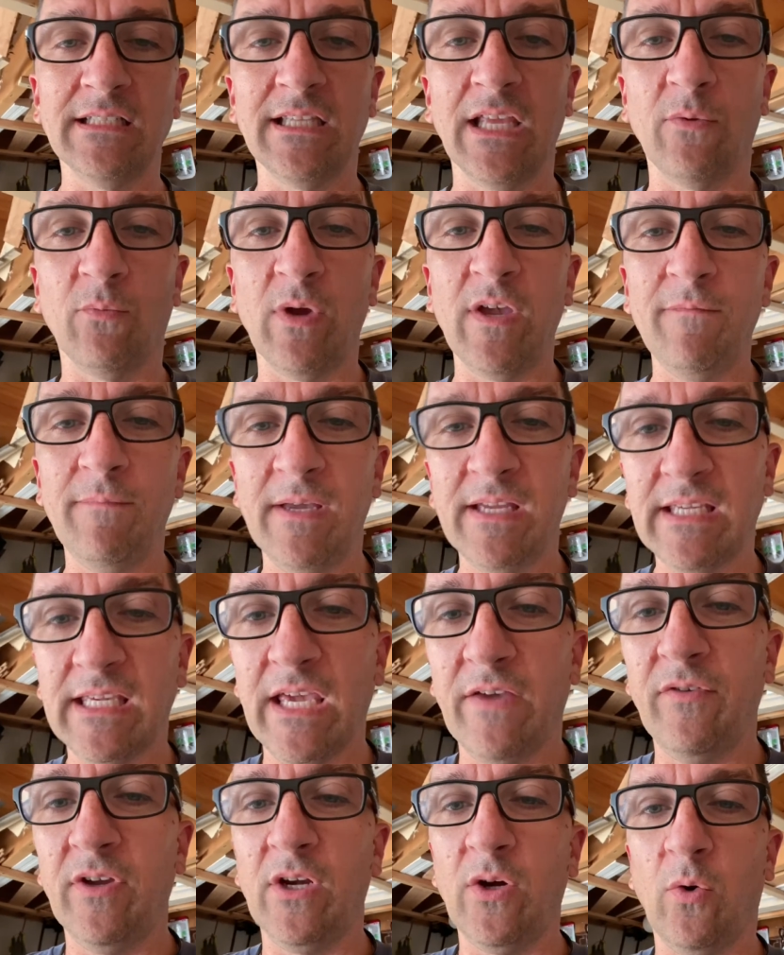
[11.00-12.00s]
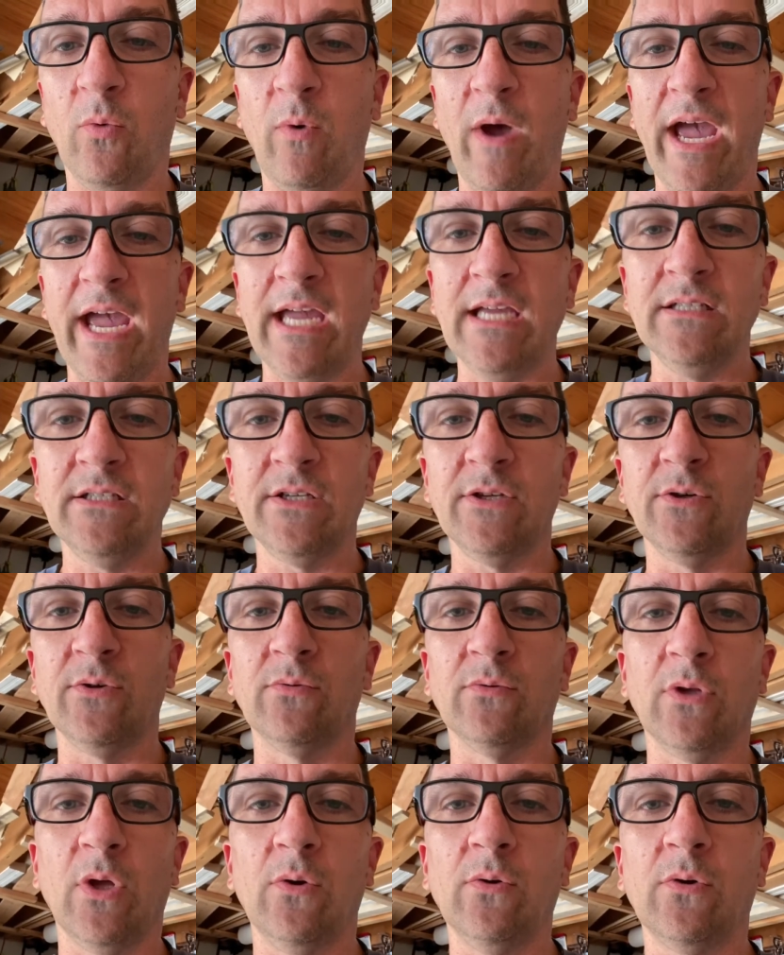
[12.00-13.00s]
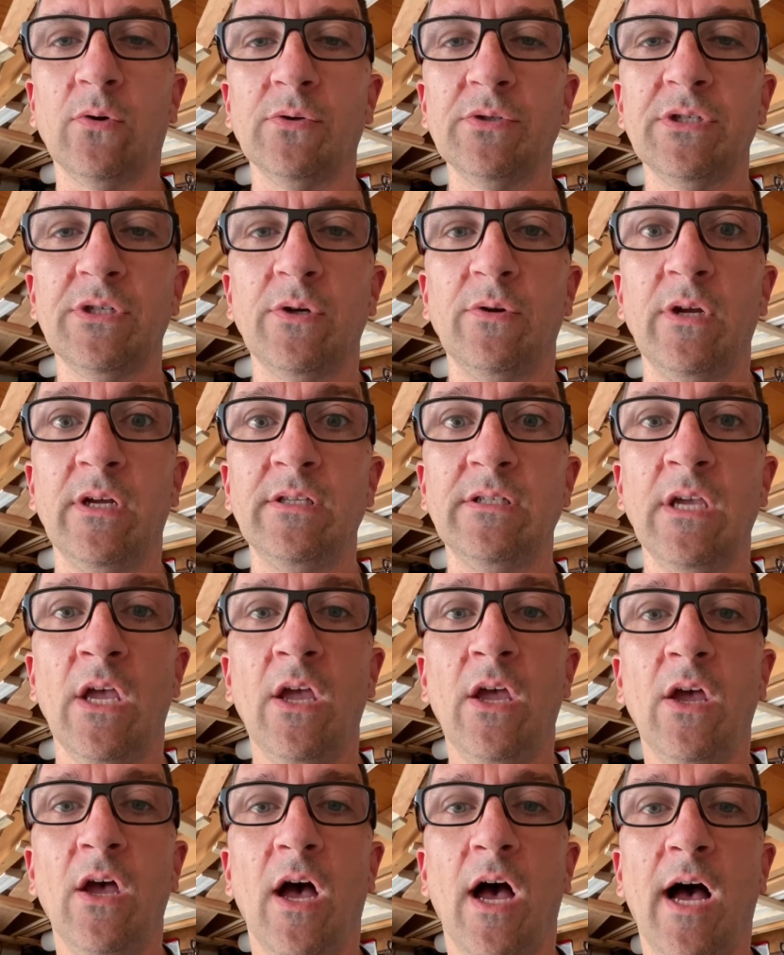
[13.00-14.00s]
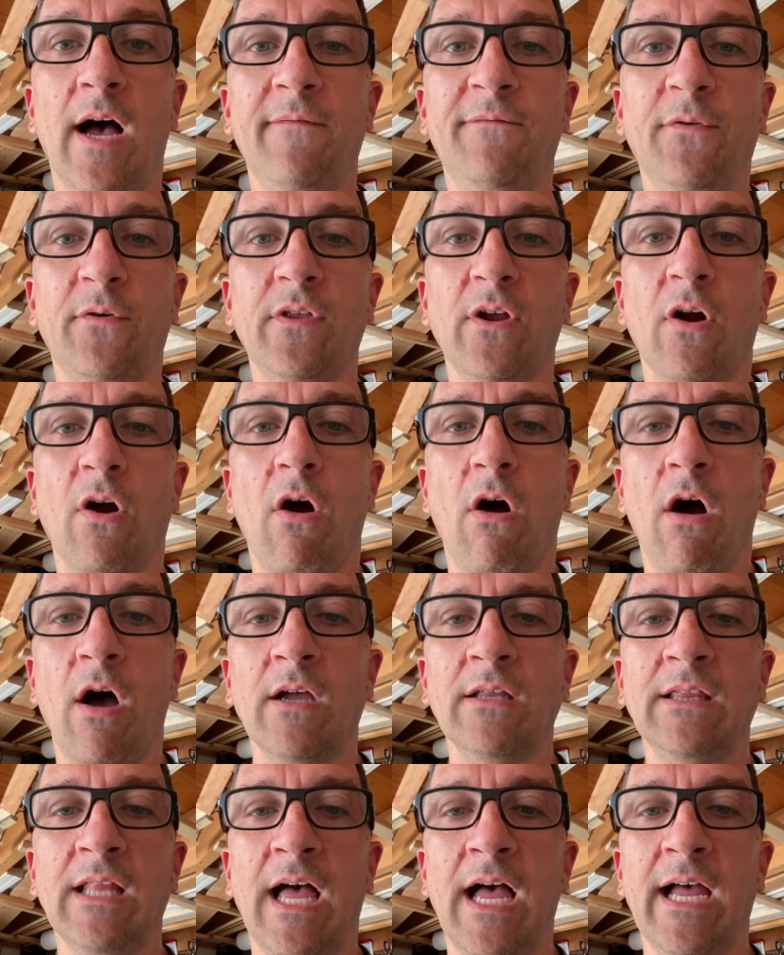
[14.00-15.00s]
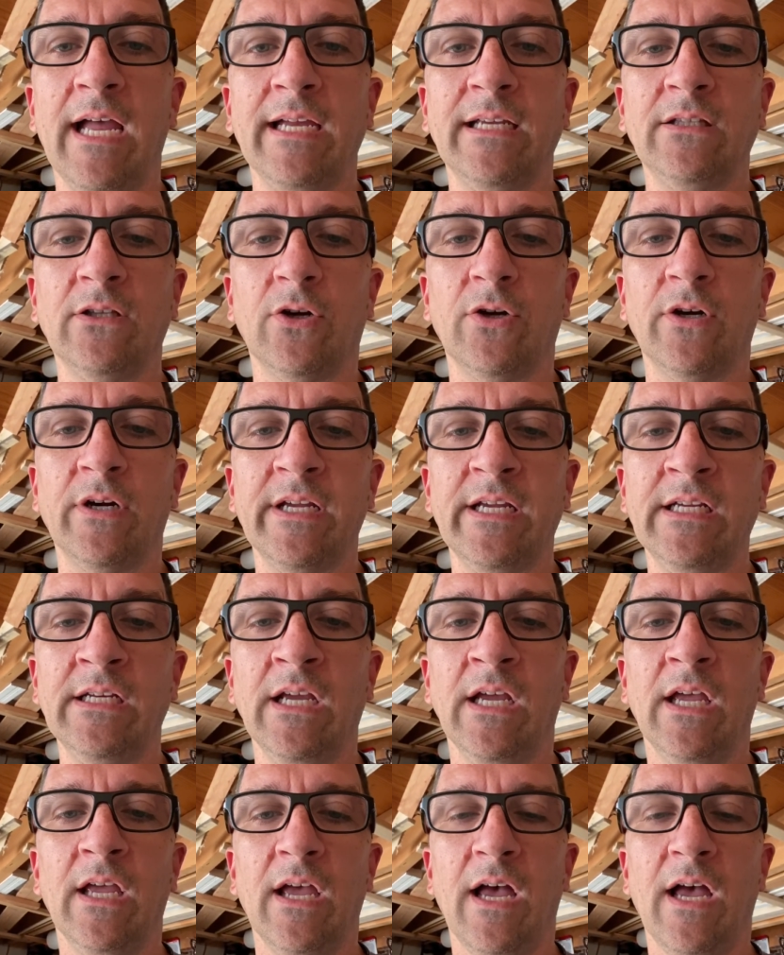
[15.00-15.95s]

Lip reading: that we've been giving away to local students for their online learning.